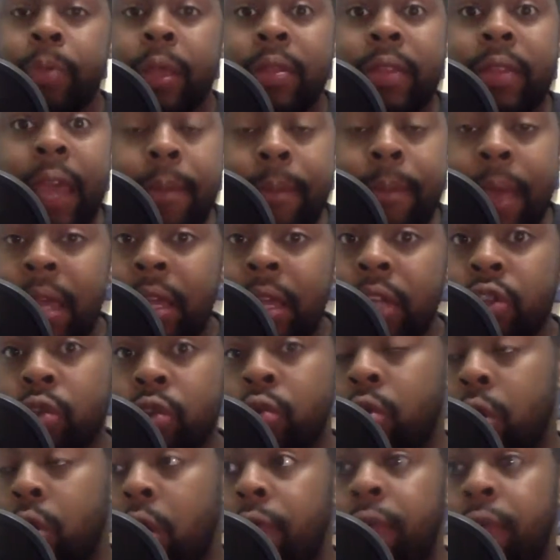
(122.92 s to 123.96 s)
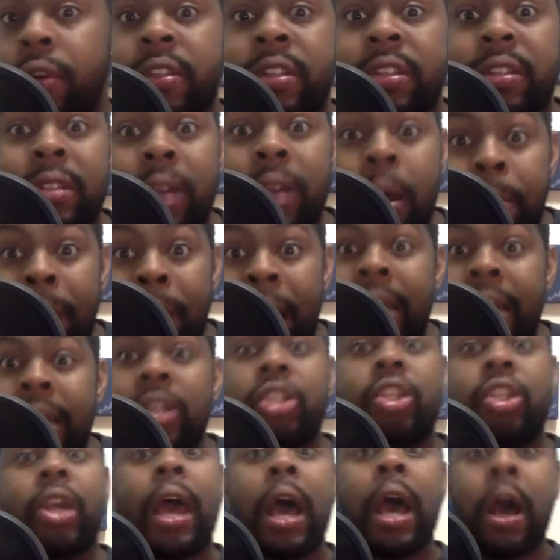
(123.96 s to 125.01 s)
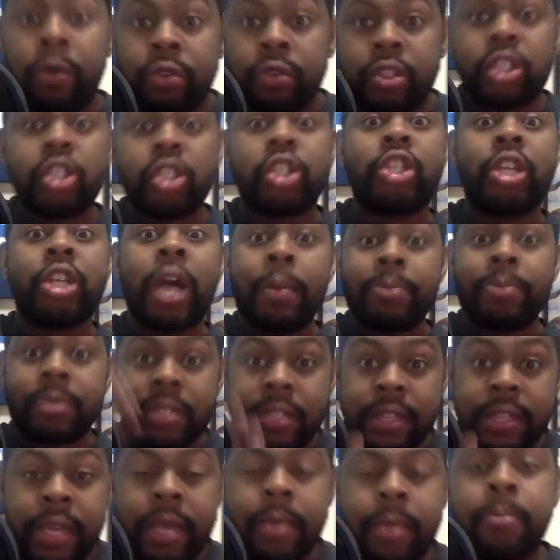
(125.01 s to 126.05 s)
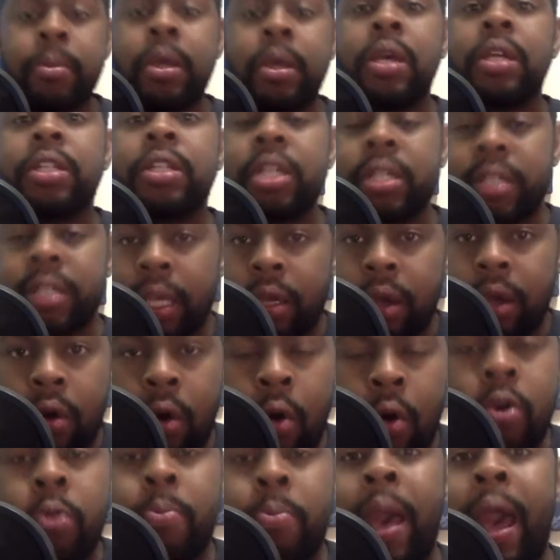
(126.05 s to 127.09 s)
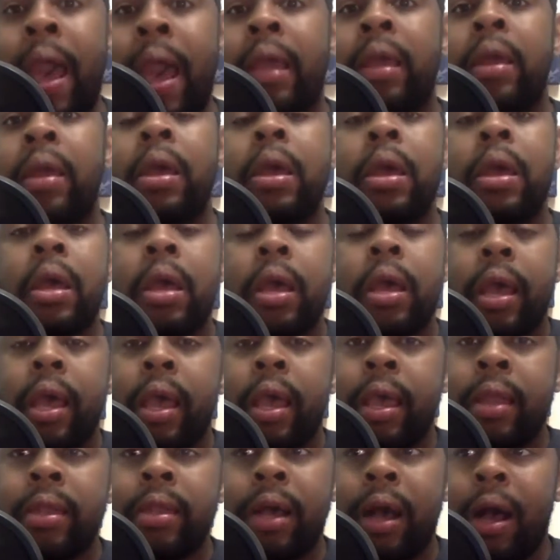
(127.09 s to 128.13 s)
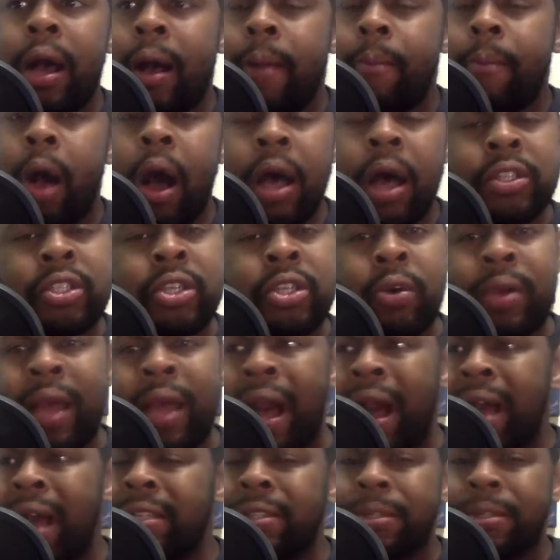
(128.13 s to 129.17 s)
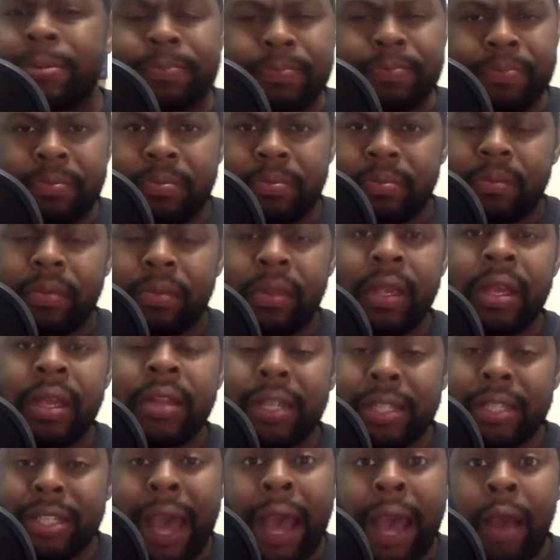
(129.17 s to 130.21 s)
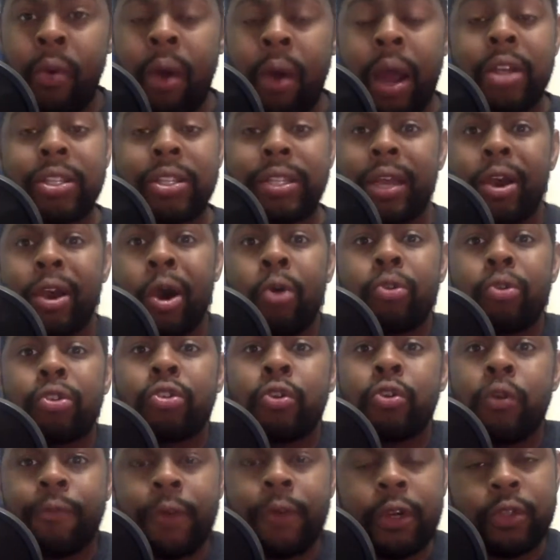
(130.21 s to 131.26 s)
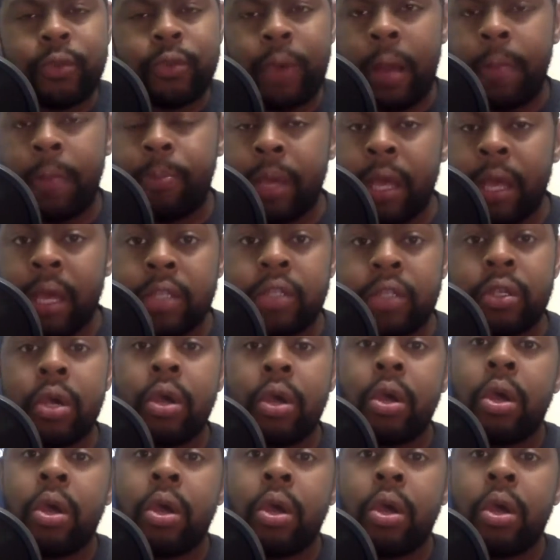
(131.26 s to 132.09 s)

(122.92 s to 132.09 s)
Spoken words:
they may get screwed over if somebody else jumps them to take a quarterback. And also, guys, the Jaguars, they hold 2 first-round picks.